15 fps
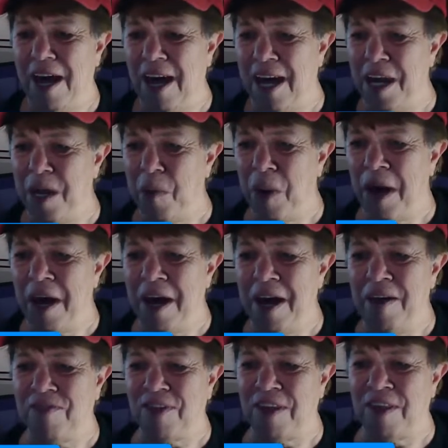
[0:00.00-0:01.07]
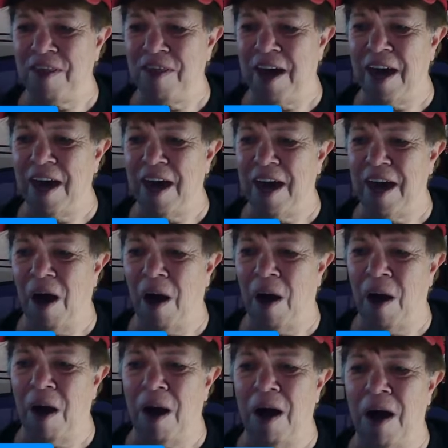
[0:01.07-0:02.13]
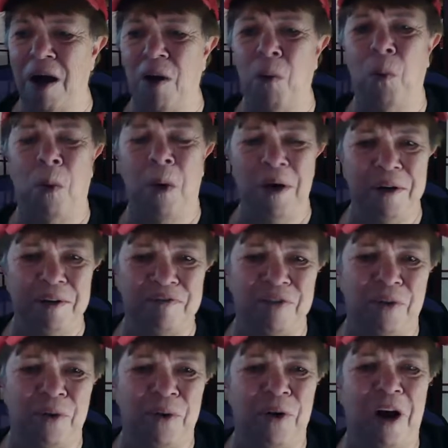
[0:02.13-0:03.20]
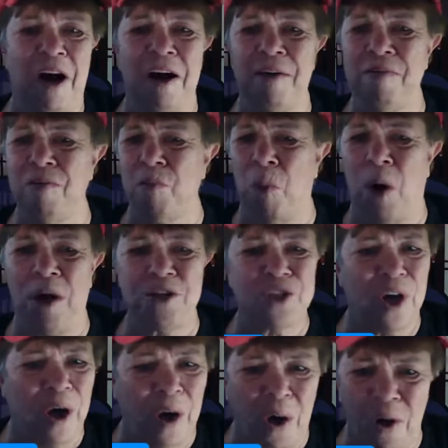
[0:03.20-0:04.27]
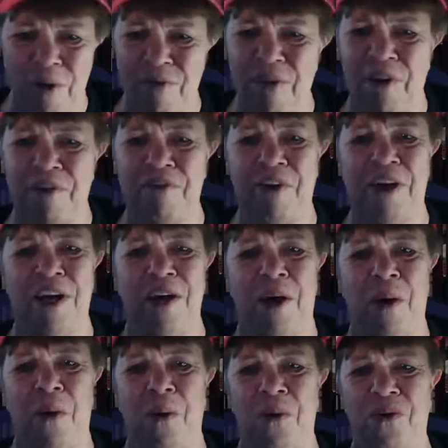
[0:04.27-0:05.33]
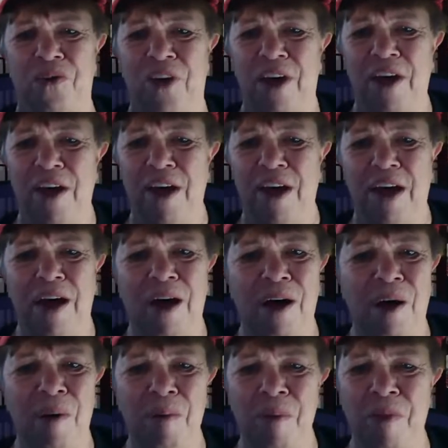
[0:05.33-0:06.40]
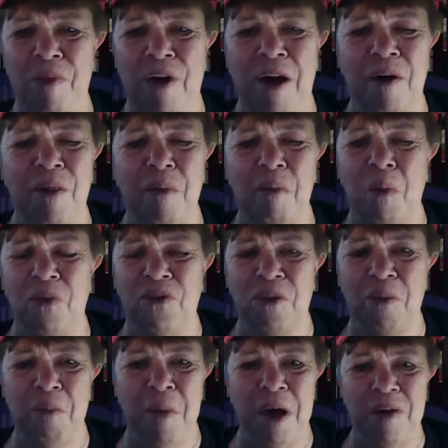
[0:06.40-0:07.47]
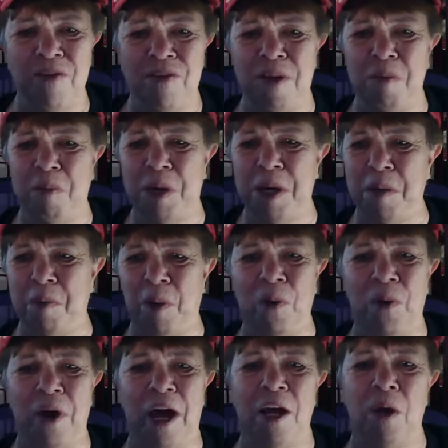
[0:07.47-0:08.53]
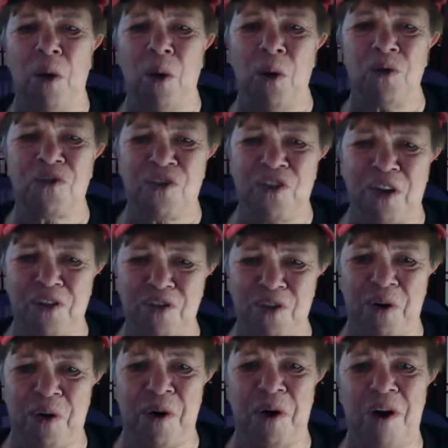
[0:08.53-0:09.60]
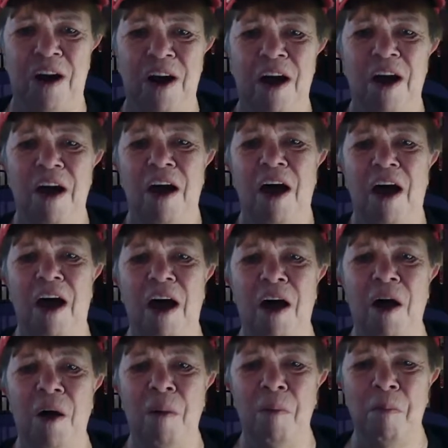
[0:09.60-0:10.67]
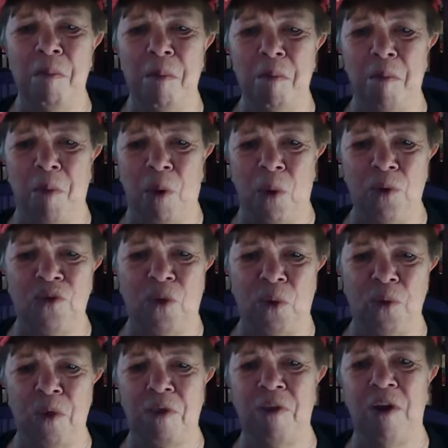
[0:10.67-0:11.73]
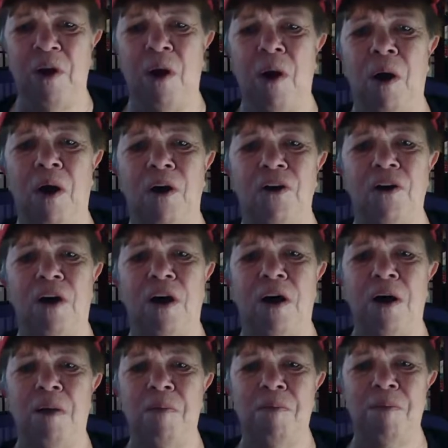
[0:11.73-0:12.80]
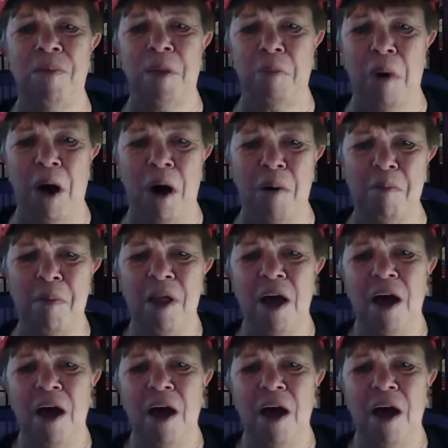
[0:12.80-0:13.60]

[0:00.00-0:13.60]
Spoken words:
Anyways, they are wonderful. I watch all of their videos. They are the most amazing people. And her sister, who's older than her, the mom,